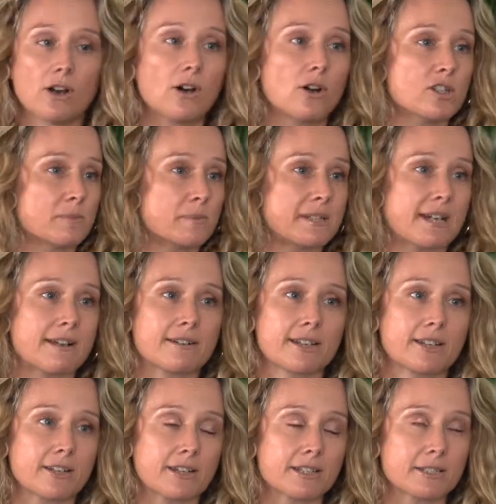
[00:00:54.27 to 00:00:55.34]

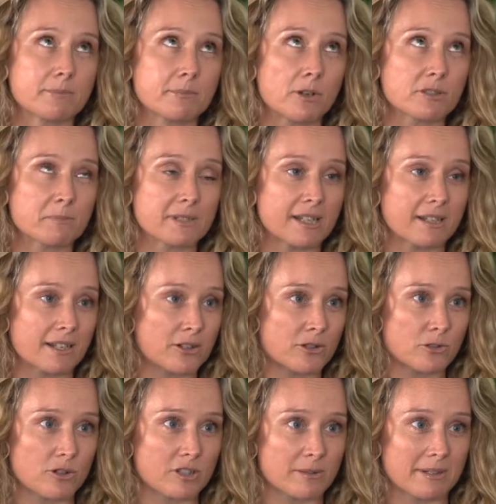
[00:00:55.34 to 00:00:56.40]
hospitality and
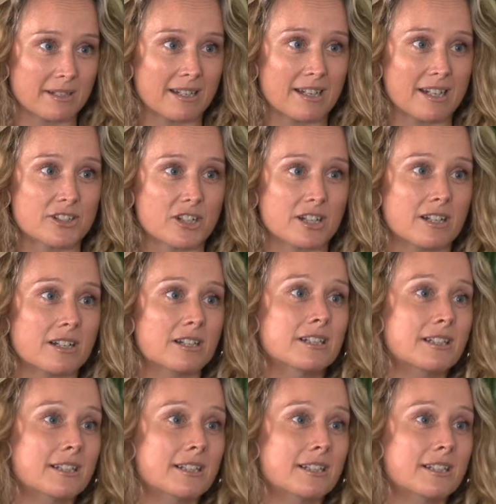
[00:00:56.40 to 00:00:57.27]
tourism at large are